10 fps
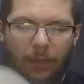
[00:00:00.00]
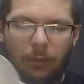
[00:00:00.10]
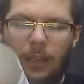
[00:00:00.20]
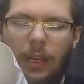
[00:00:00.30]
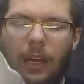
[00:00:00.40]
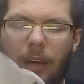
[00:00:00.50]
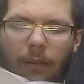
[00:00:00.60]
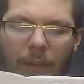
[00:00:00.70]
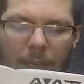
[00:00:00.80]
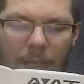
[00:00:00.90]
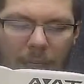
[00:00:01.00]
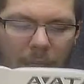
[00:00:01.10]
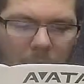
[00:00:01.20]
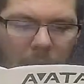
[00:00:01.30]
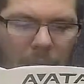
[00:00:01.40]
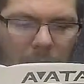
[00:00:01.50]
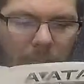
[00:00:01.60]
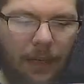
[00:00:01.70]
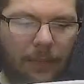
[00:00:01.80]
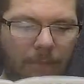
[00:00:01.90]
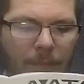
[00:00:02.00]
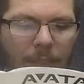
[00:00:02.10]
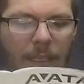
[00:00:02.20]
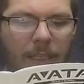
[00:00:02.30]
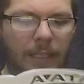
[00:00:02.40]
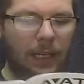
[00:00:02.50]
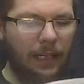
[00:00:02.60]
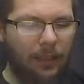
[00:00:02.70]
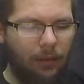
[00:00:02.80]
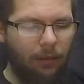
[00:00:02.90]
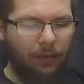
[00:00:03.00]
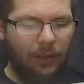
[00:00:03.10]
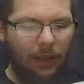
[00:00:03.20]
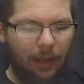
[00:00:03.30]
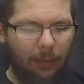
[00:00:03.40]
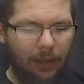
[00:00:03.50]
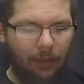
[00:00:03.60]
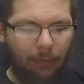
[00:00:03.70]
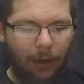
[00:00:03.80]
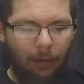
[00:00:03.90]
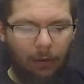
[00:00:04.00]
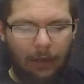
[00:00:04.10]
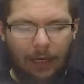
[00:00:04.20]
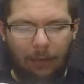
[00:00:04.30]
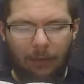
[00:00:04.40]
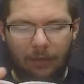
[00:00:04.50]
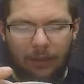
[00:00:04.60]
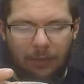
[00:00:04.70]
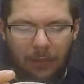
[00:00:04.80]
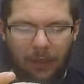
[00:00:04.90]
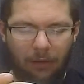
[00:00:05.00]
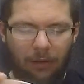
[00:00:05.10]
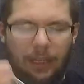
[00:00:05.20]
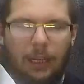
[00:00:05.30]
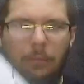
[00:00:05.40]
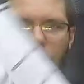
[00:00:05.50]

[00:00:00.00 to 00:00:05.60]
have here a selection of the diameter power cables and speaker cables to